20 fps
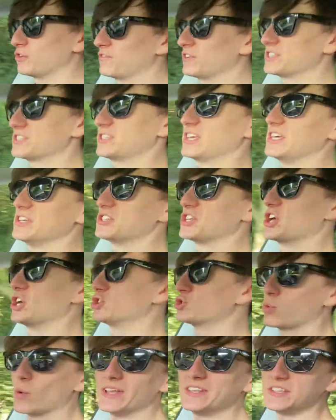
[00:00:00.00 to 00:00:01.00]
So if it sees
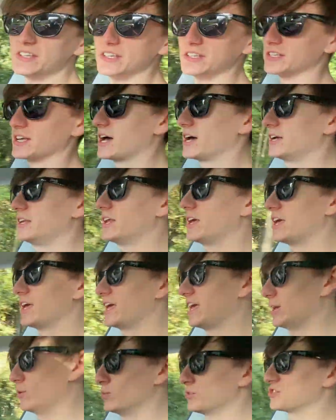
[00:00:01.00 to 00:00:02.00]
a 20
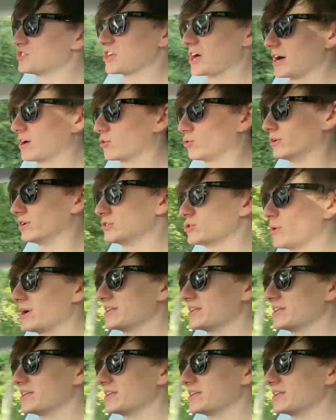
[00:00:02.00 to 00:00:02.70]
sign, it will start going